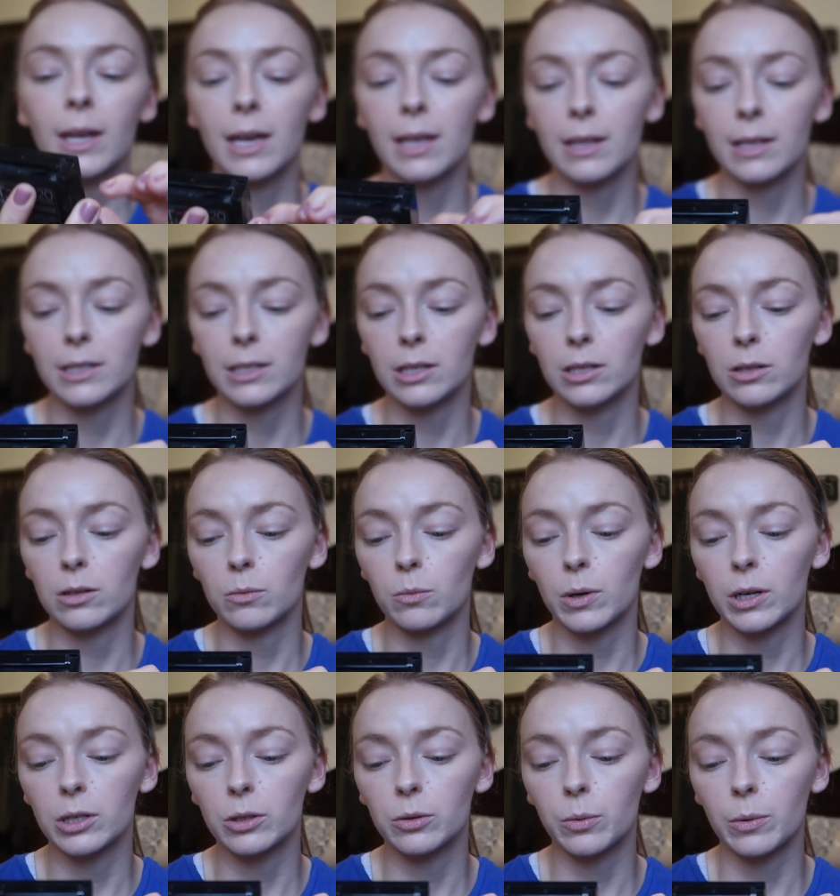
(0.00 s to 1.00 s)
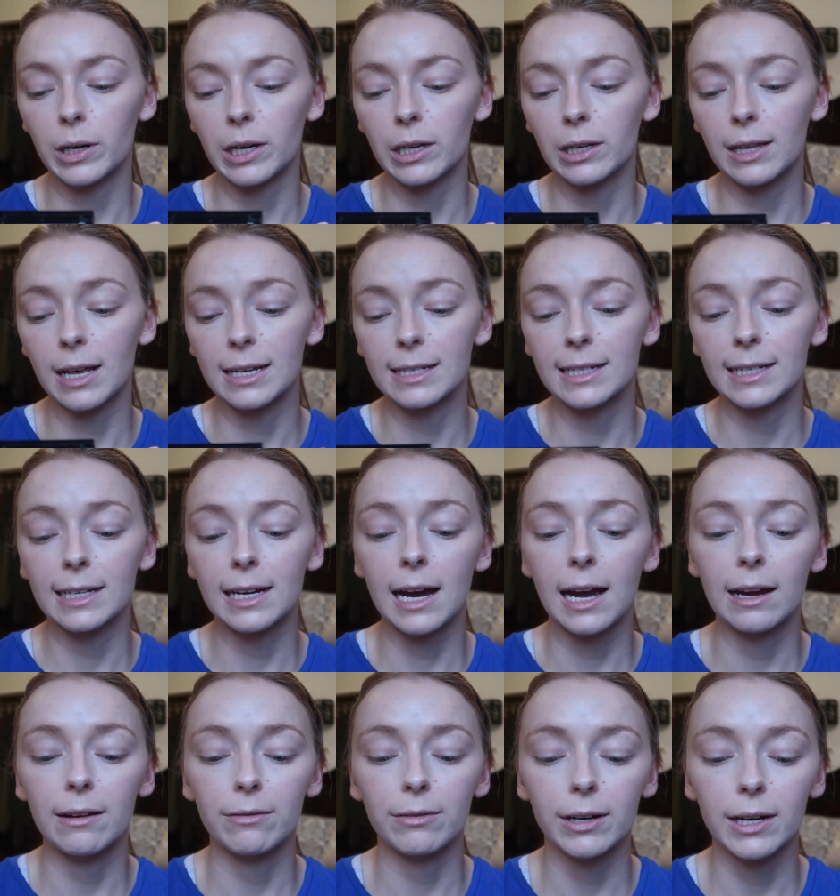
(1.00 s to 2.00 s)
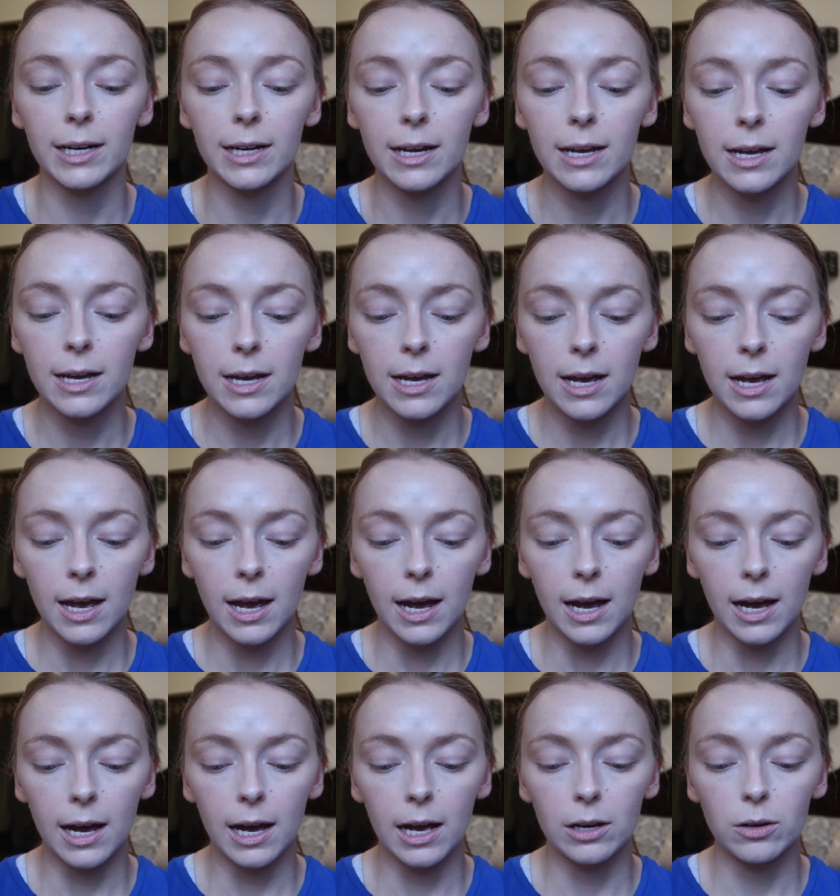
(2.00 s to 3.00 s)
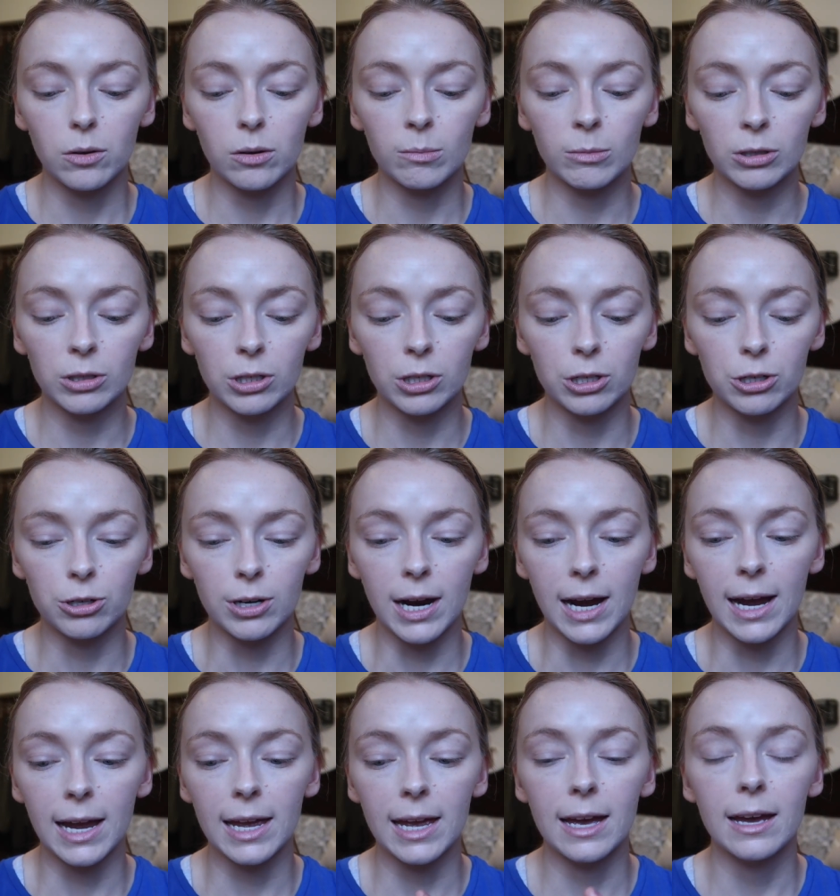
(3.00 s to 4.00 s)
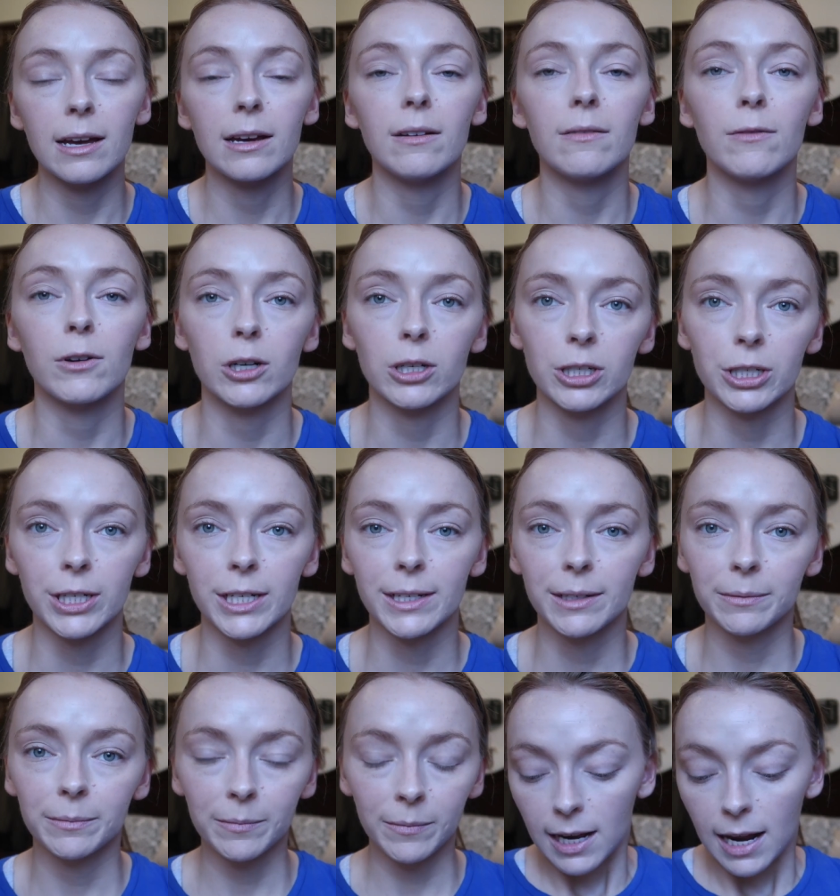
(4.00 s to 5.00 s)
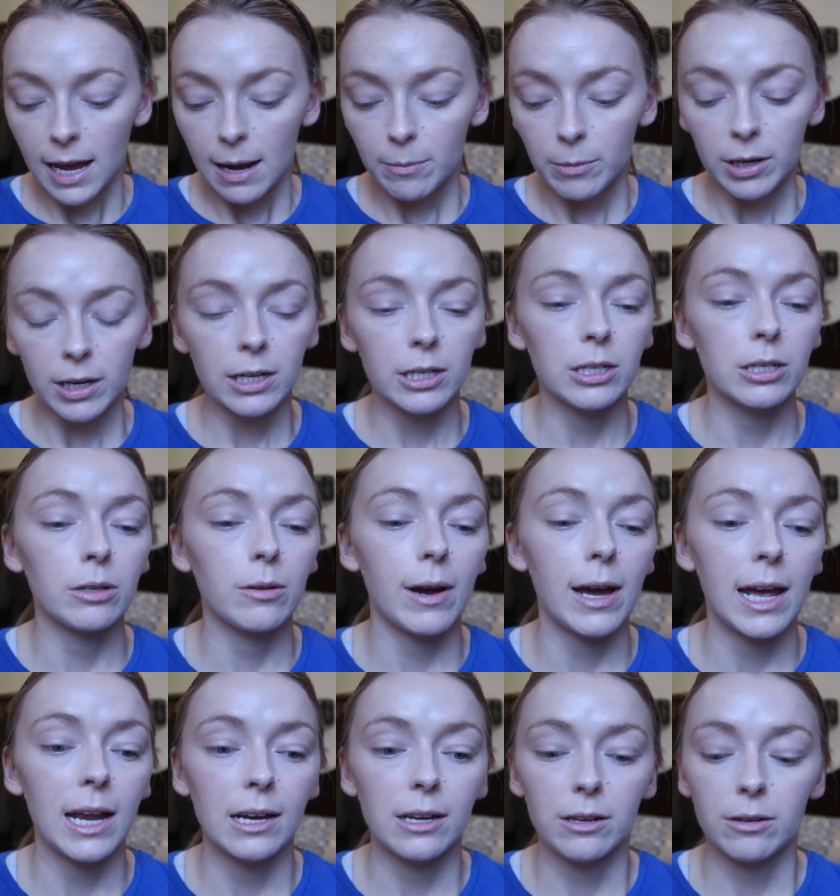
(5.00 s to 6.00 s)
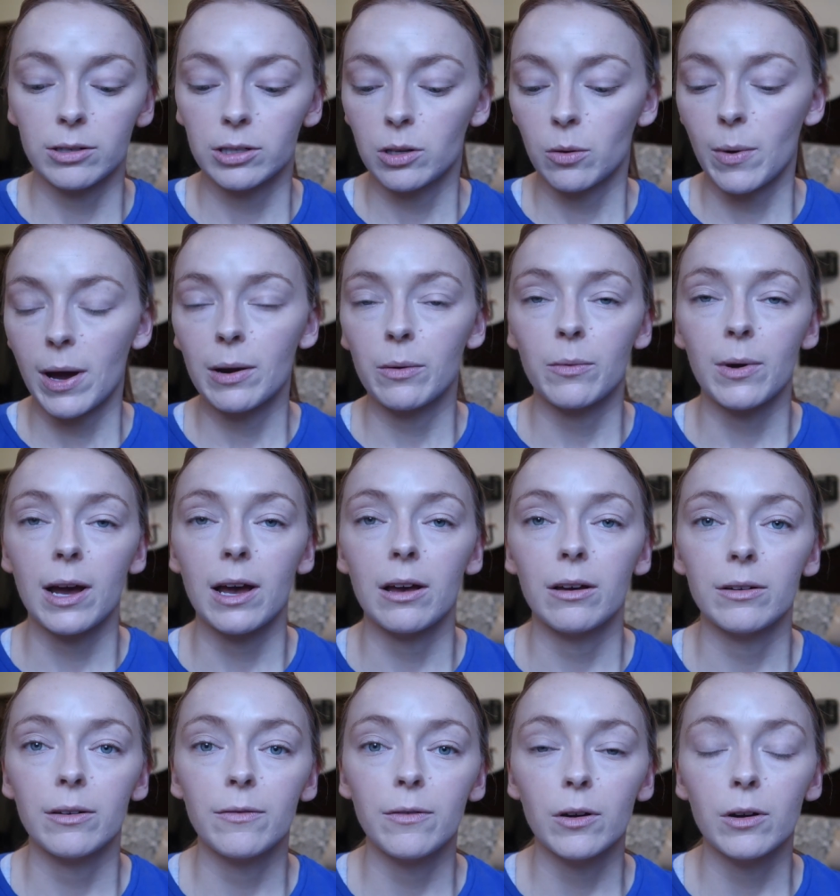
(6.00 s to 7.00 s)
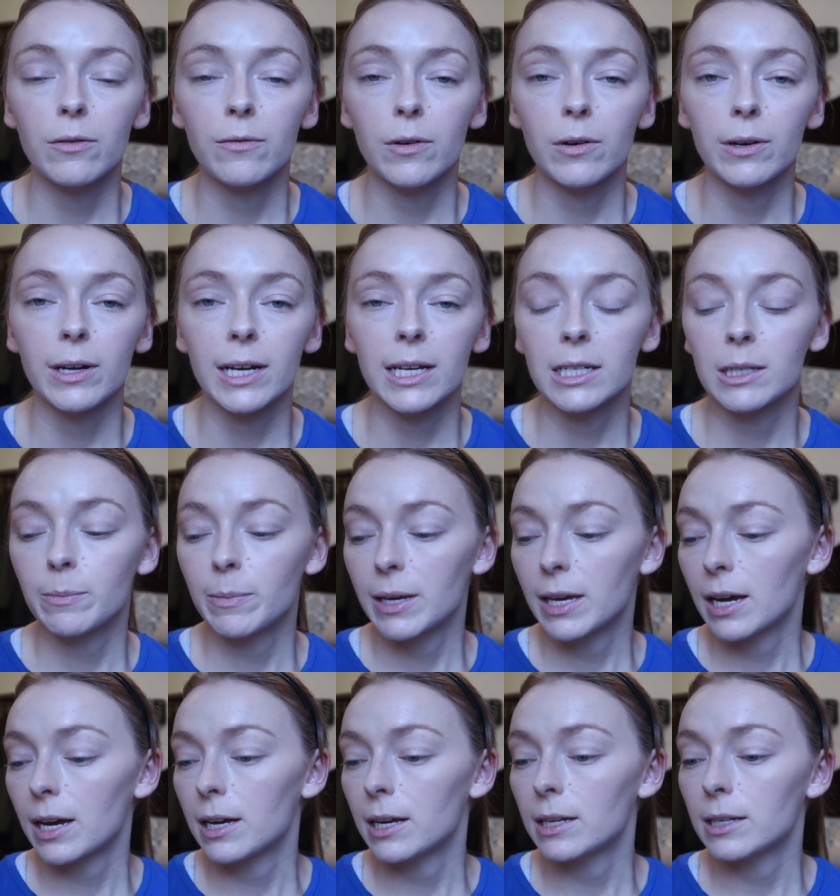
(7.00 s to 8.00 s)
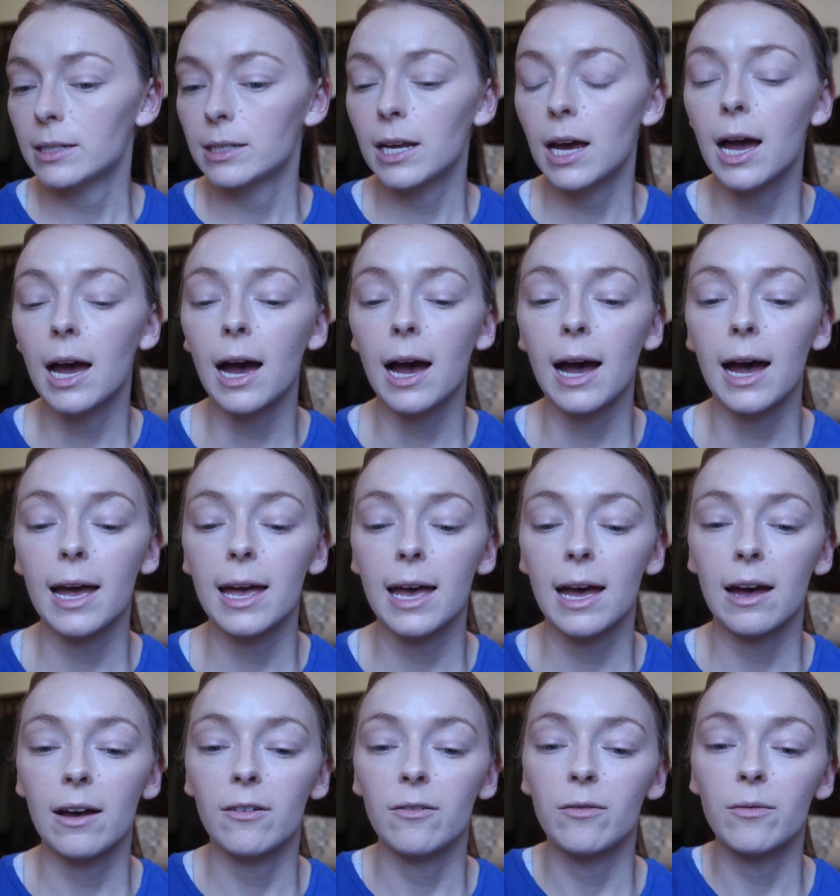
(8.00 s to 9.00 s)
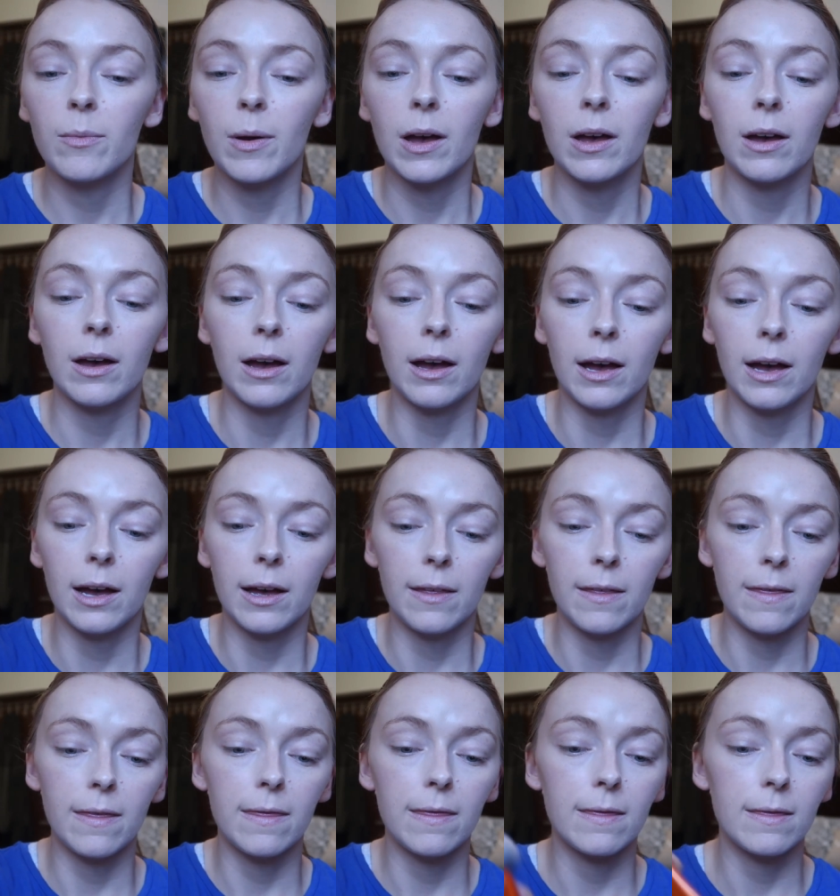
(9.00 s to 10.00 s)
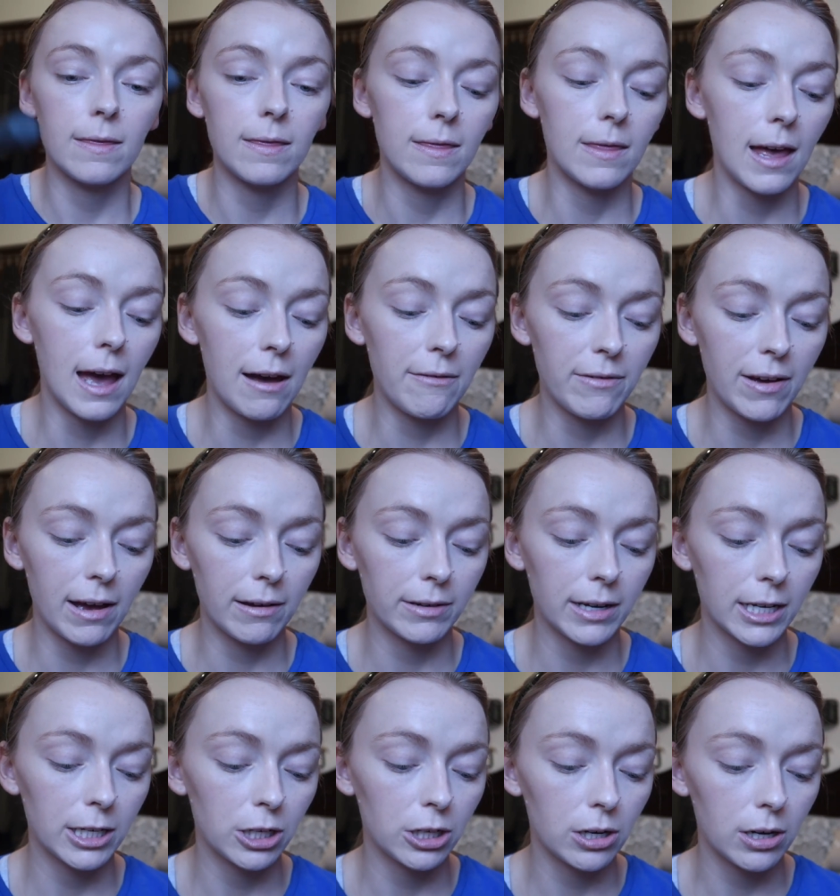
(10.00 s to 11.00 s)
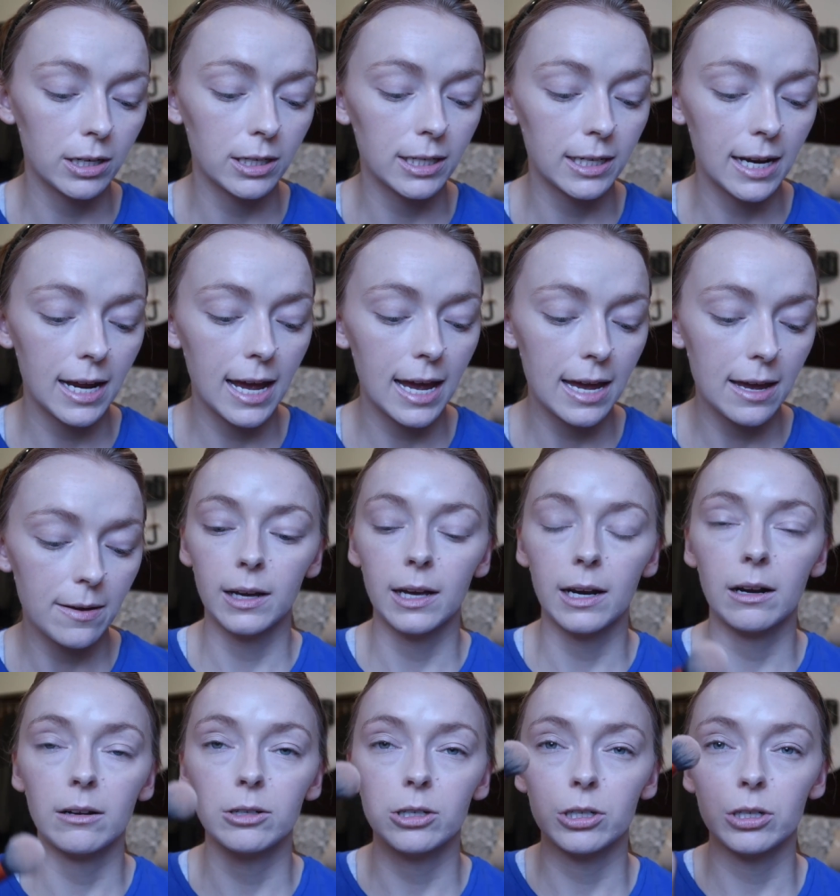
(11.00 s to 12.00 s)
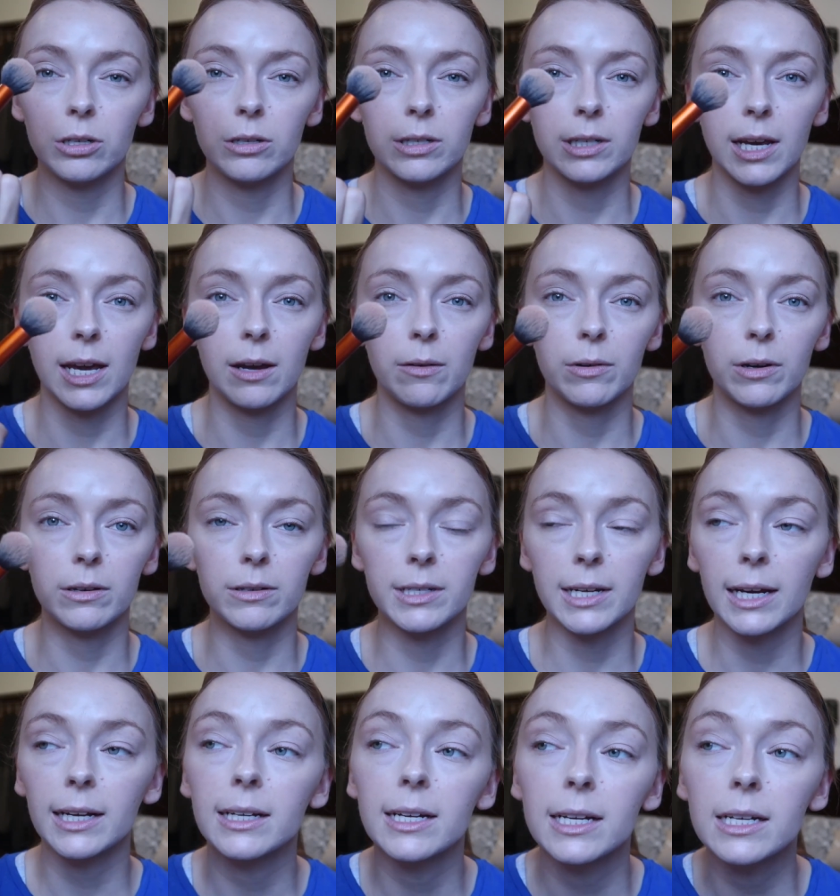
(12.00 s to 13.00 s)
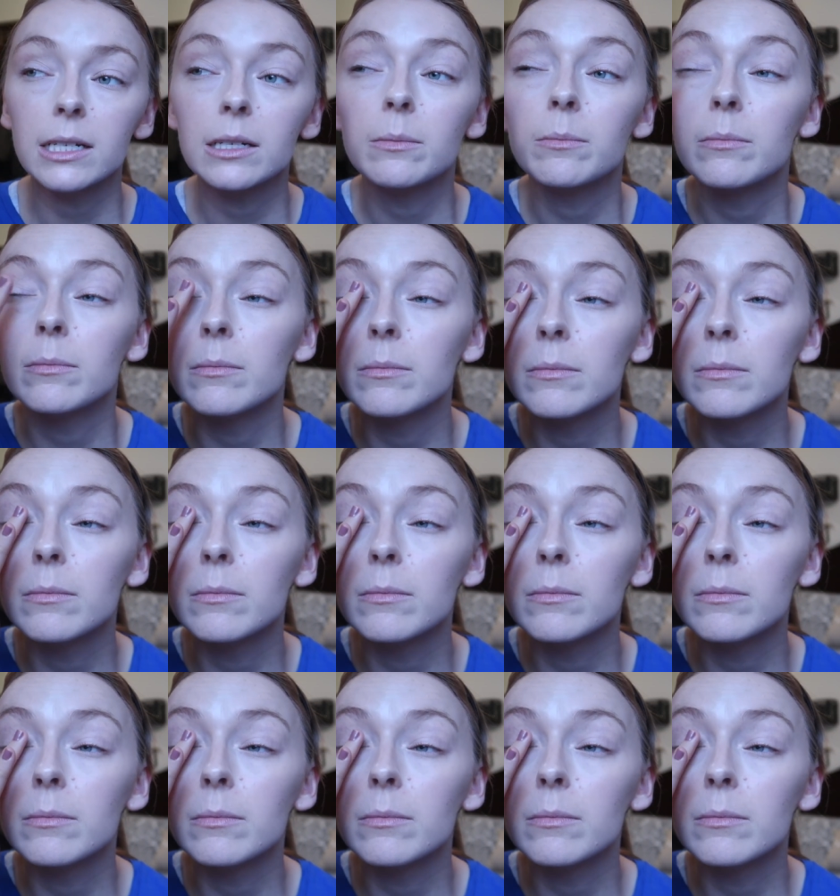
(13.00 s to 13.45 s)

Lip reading: and this is the 120 Classic Ivory, normal to dry version. Today I'm going to just go ahead and use the Wet n Wild Photo Focus because I have that foundation on today, and I'll just use a Real Techniques,